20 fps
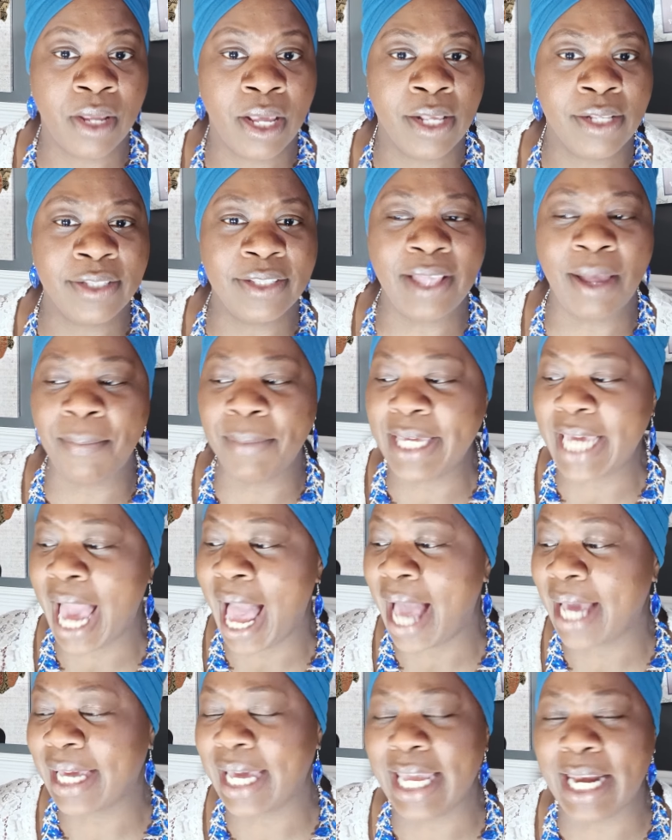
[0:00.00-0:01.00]
Some of
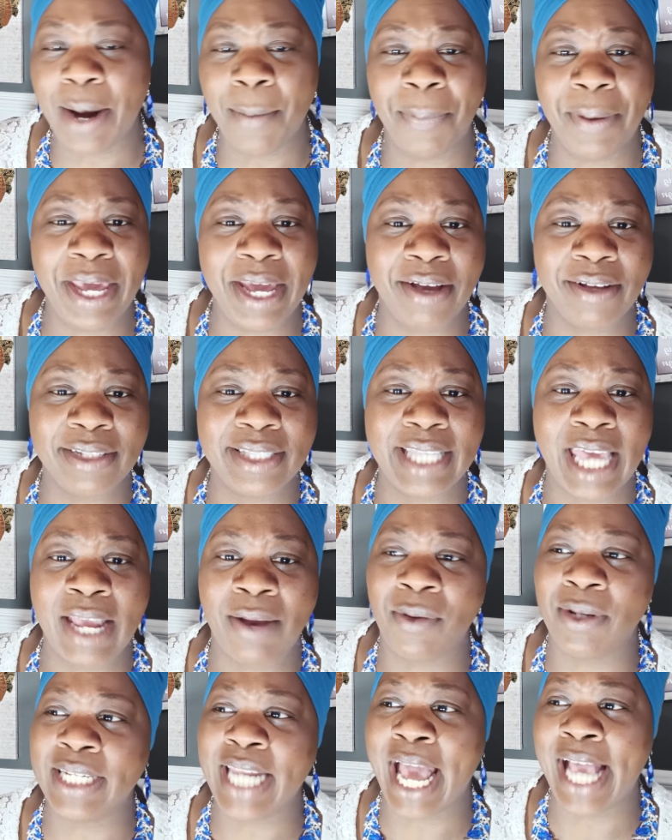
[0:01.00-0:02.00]
y'all get up here and say,
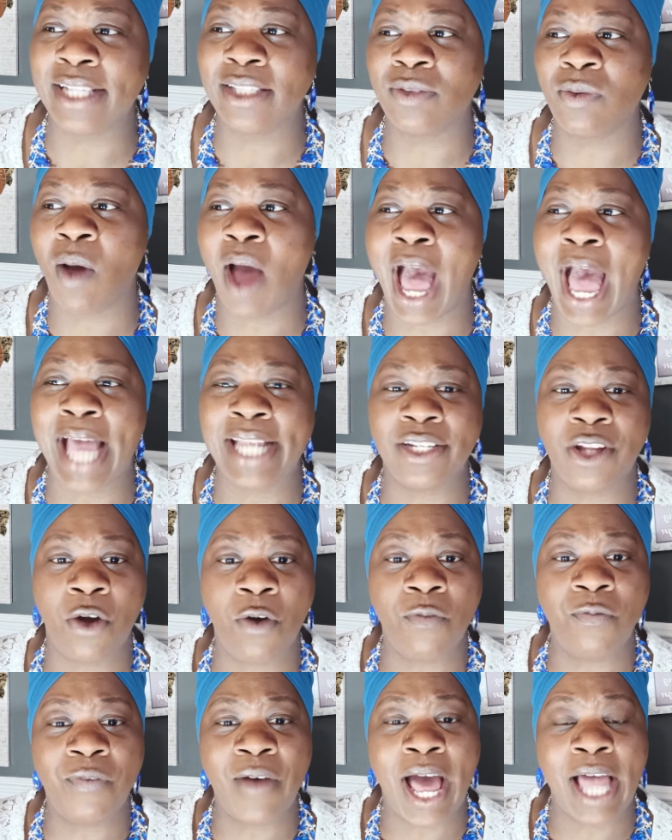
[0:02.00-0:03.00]
well, that's why I
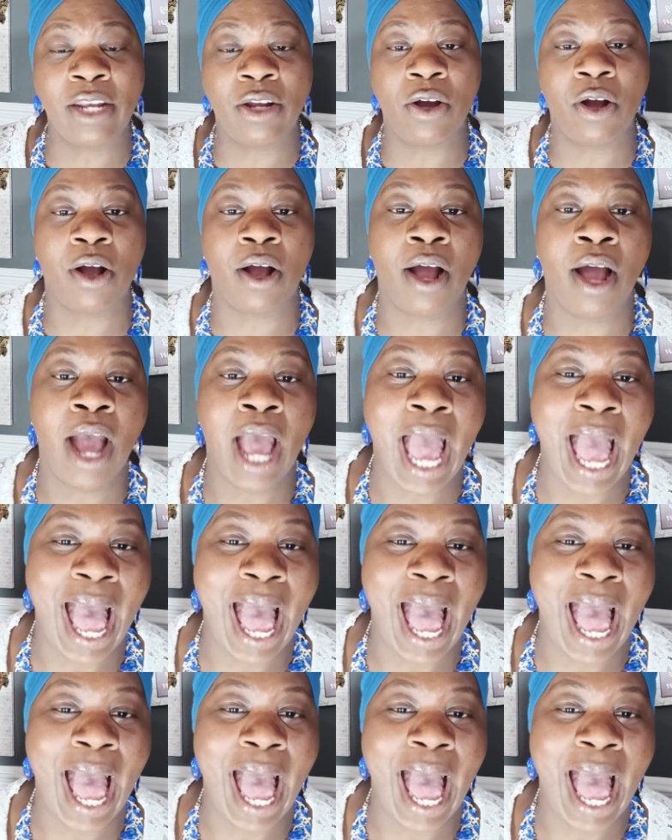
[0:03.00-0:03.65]
don't follow her.